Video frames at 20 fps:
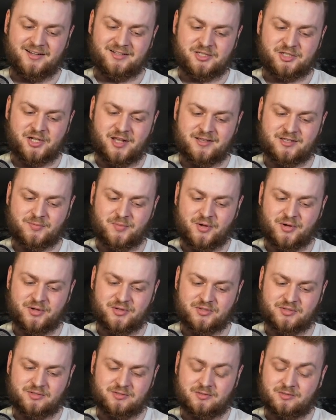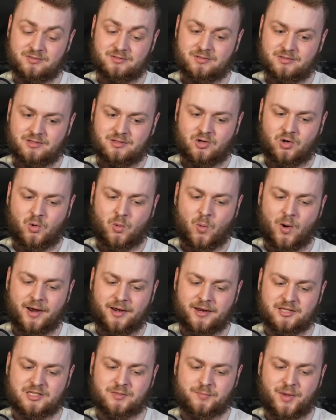Shakespeare is
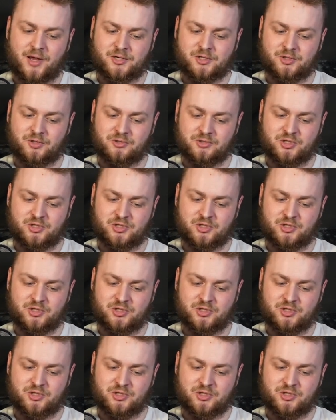quite a special